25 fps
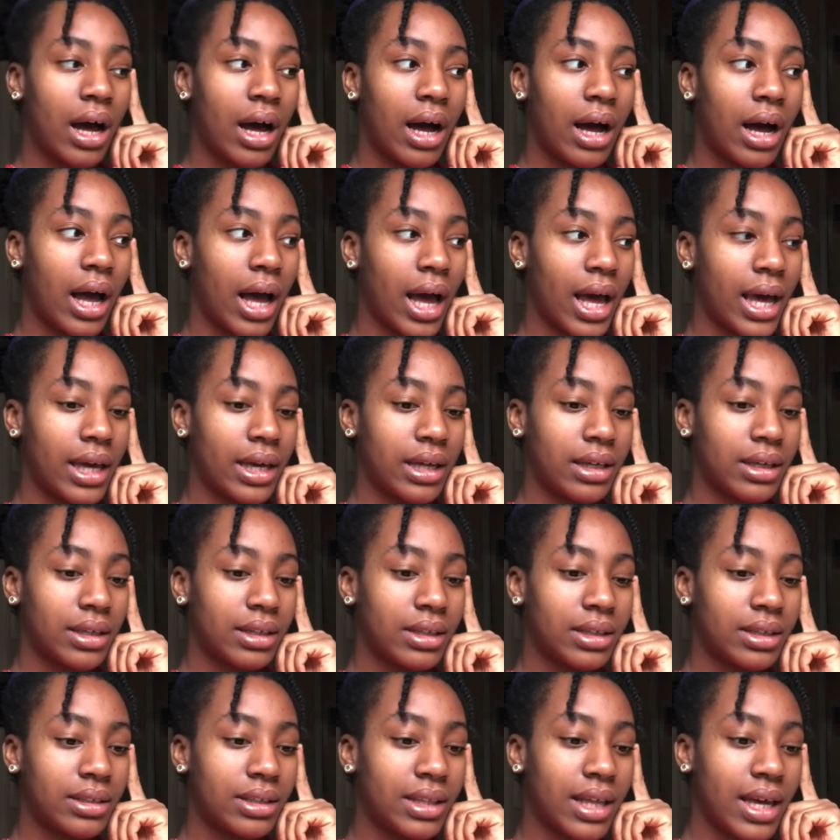I
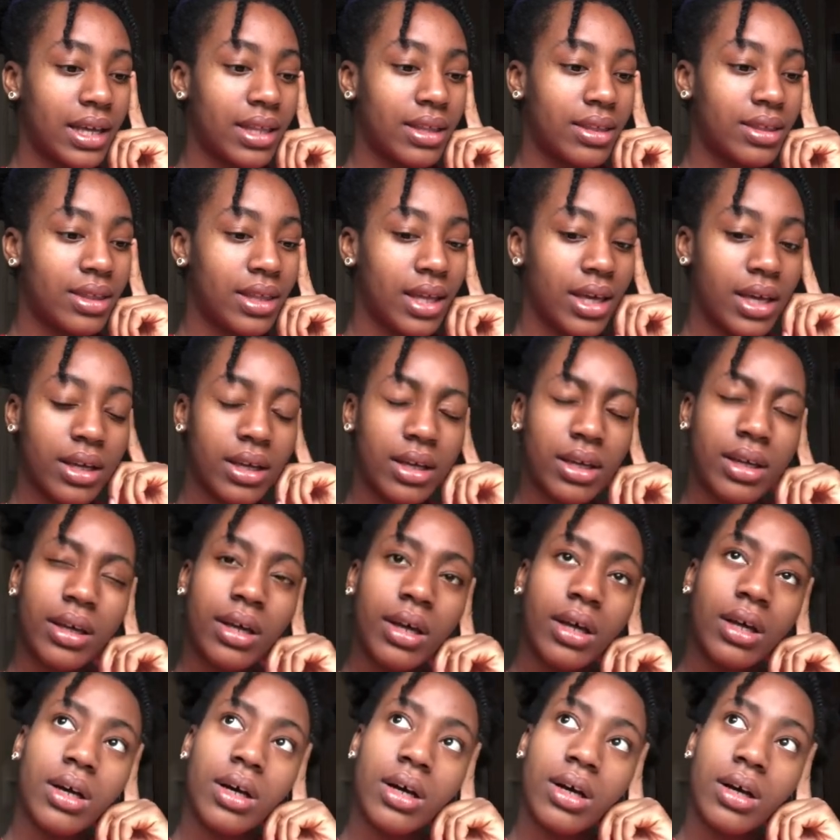think
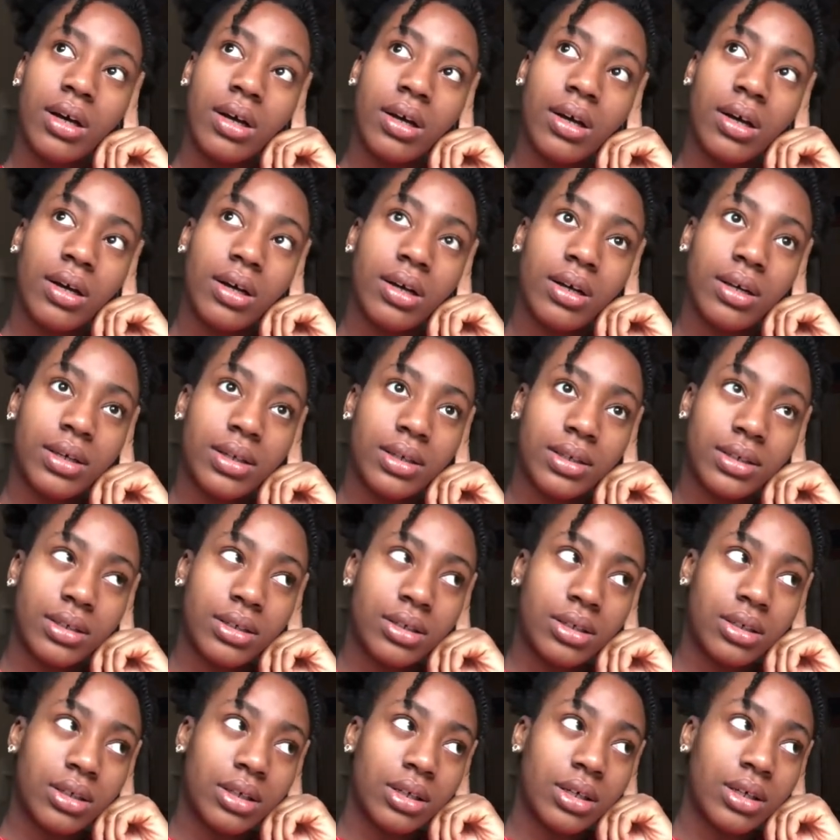
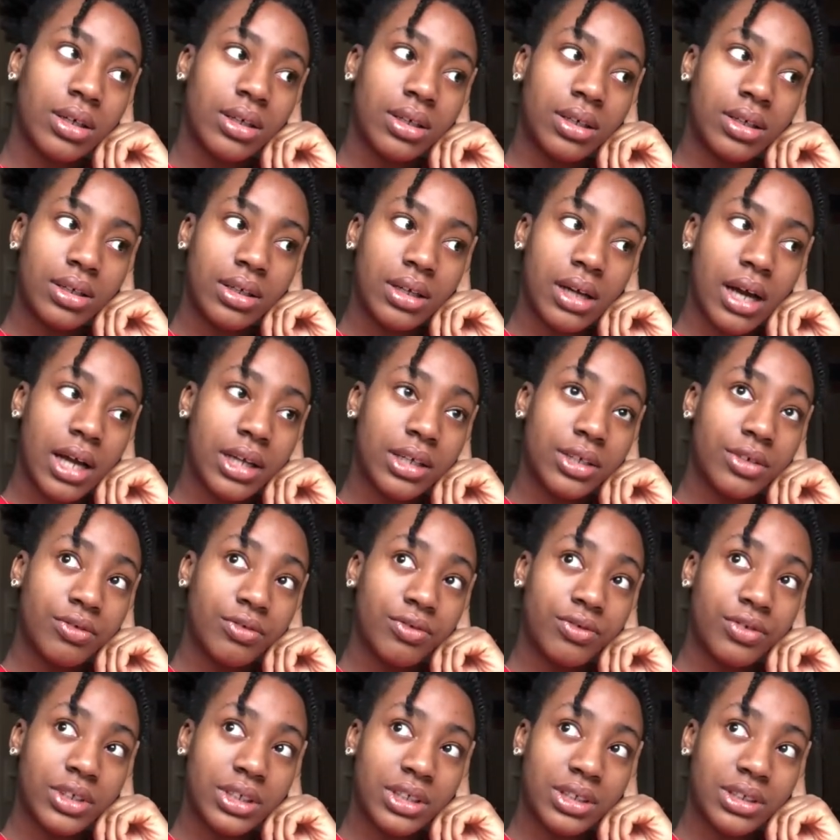I didn't
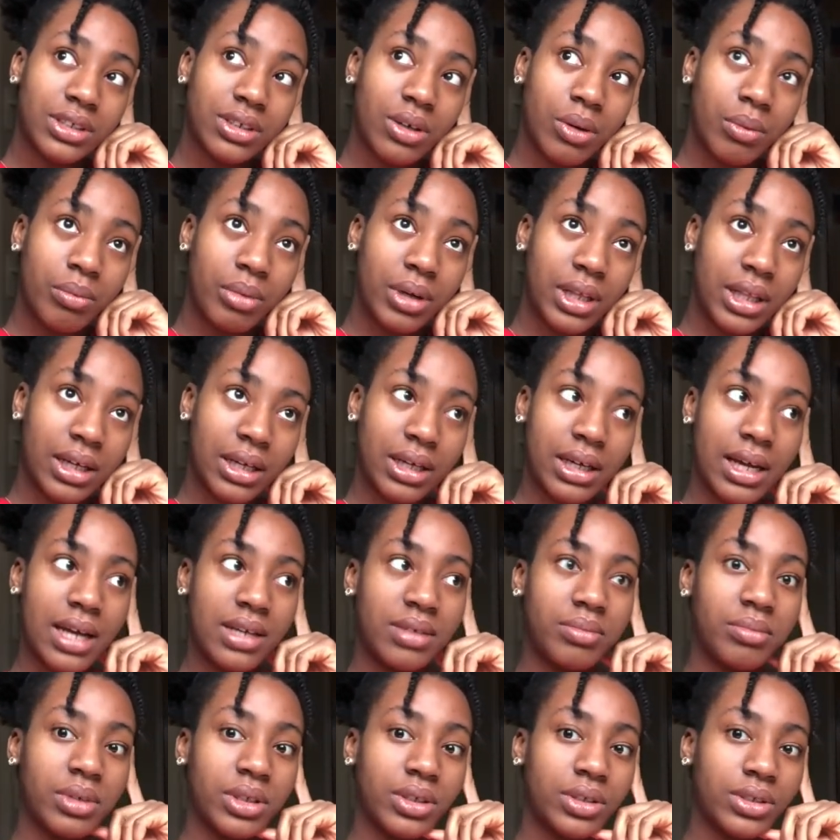finish Umbrella
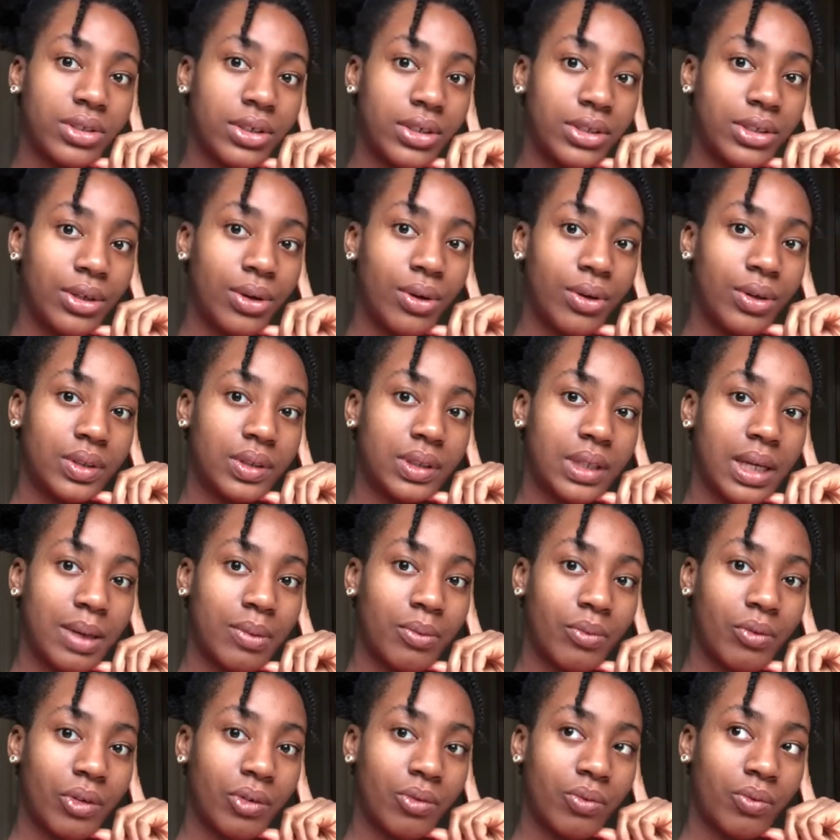Academy. It was such a long
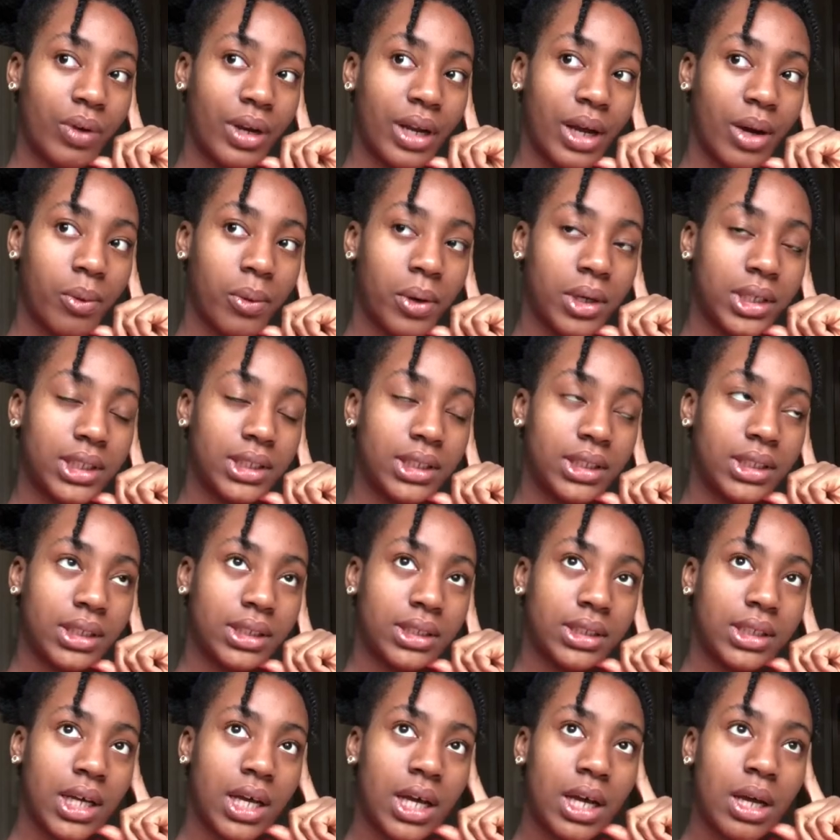time when I watched it.
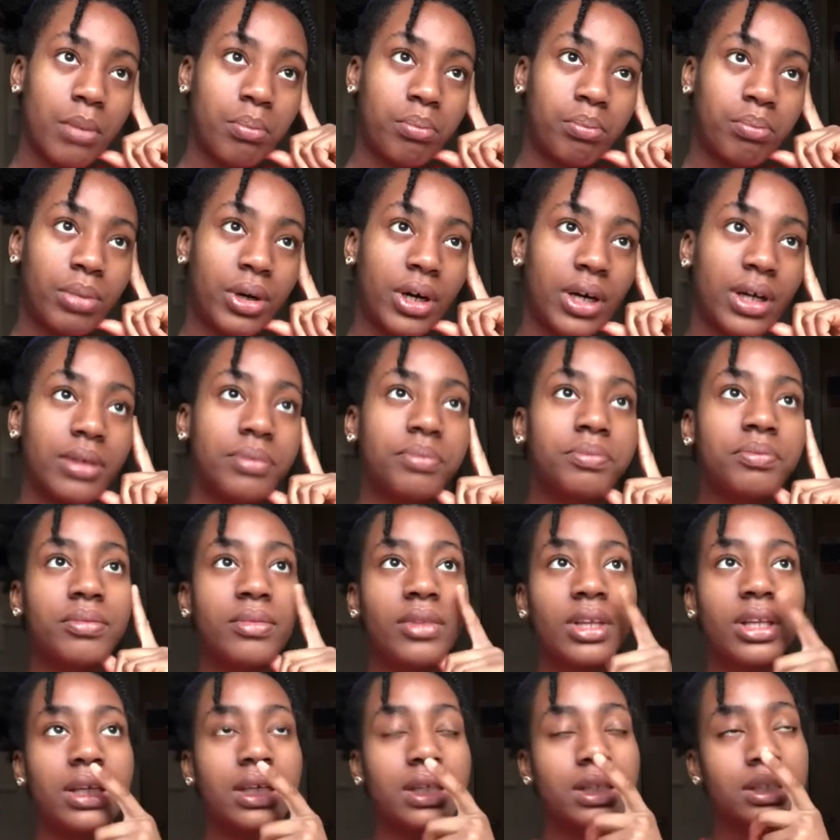But
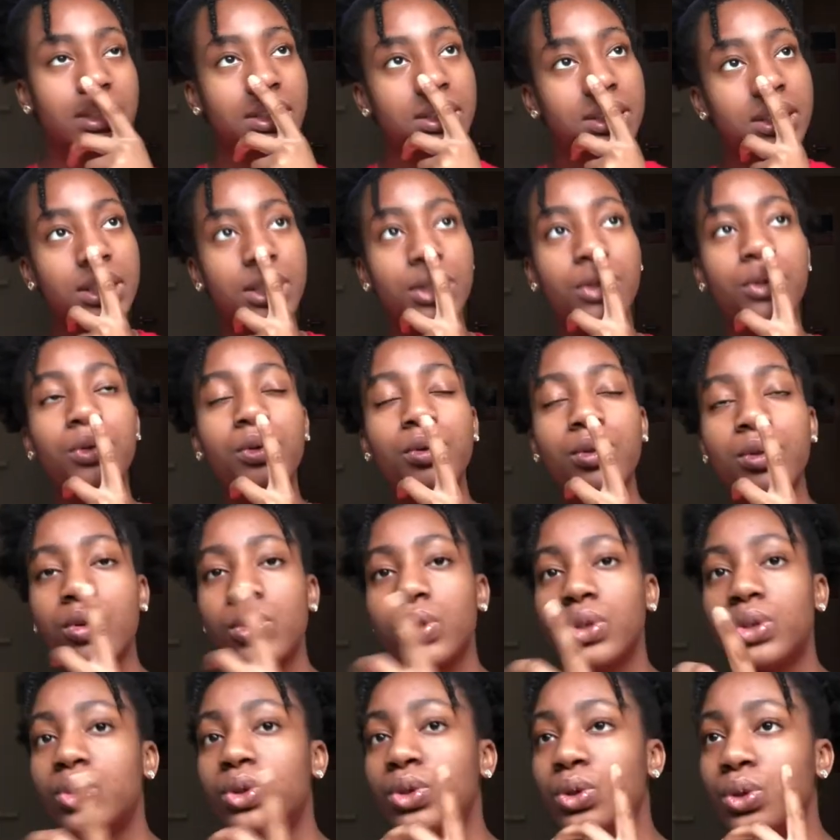you know
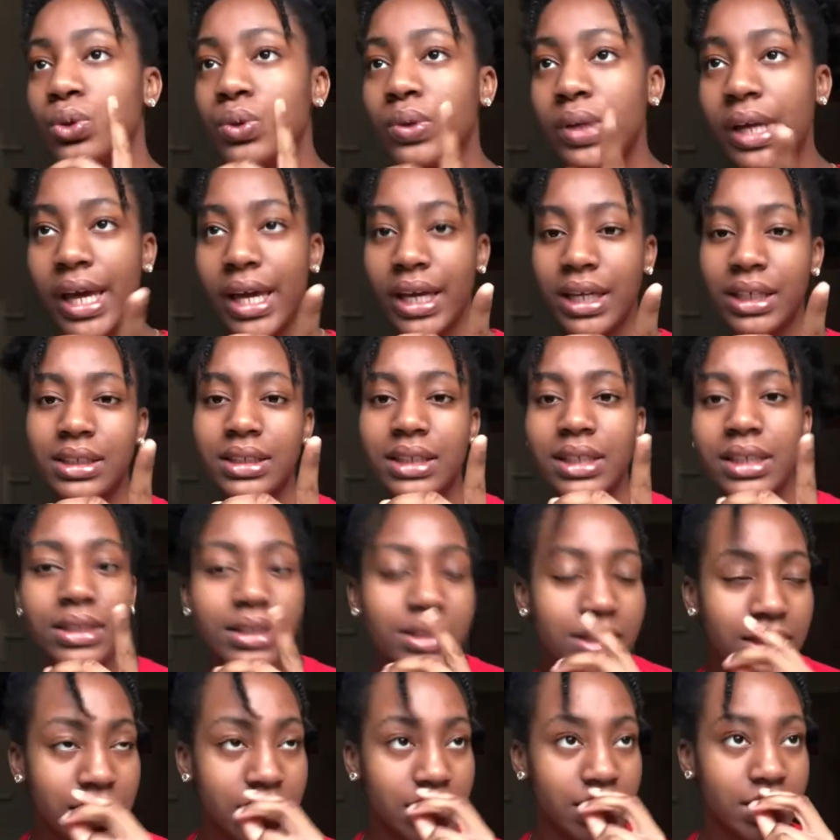those two
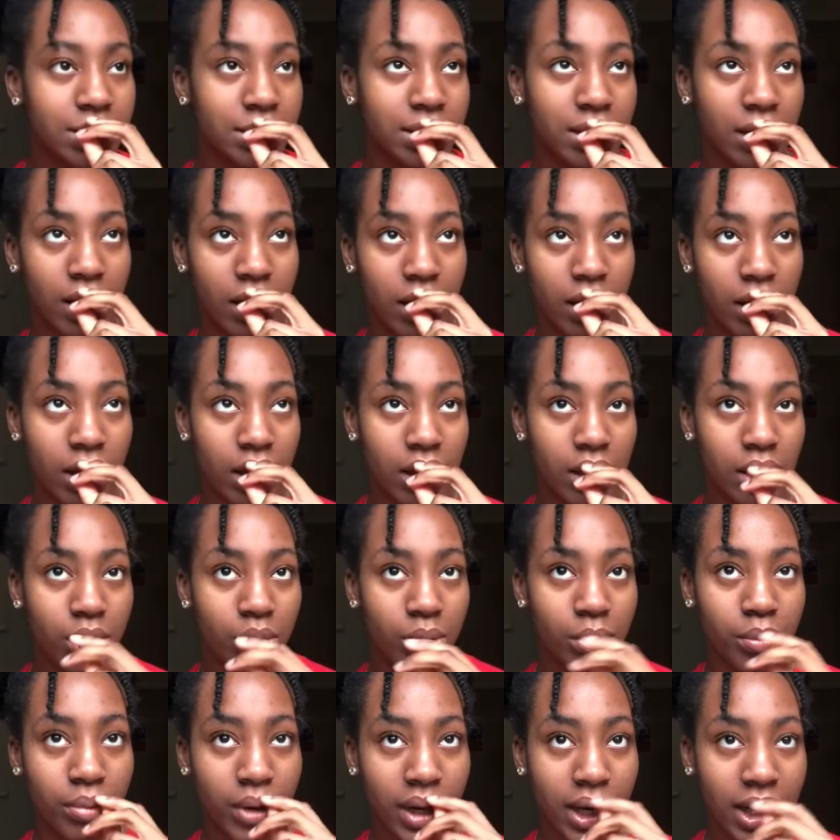agents in
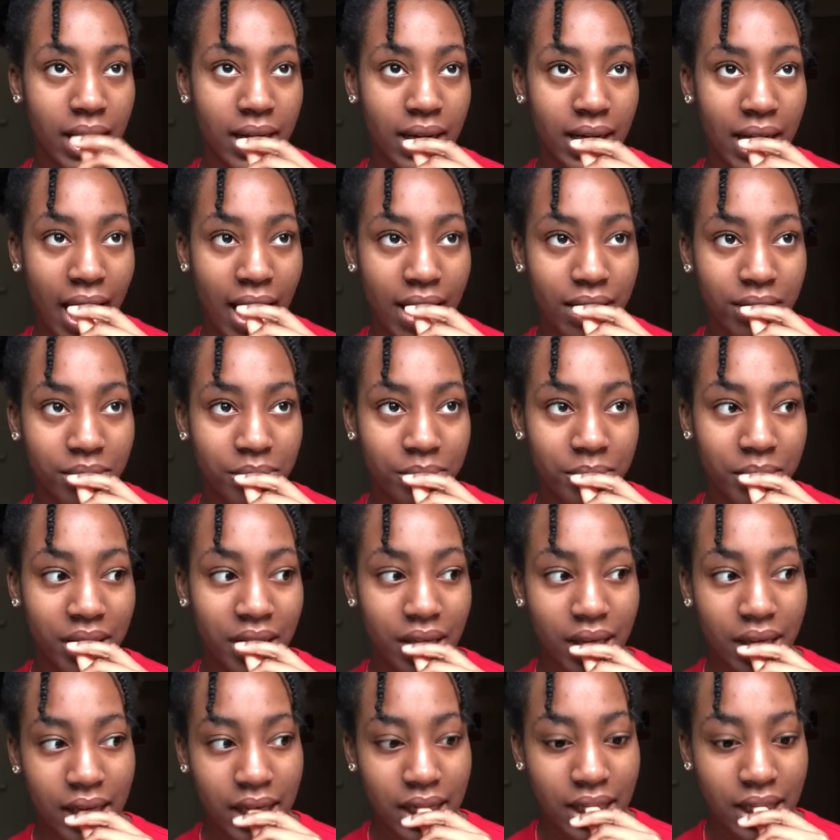Umbrella Academy?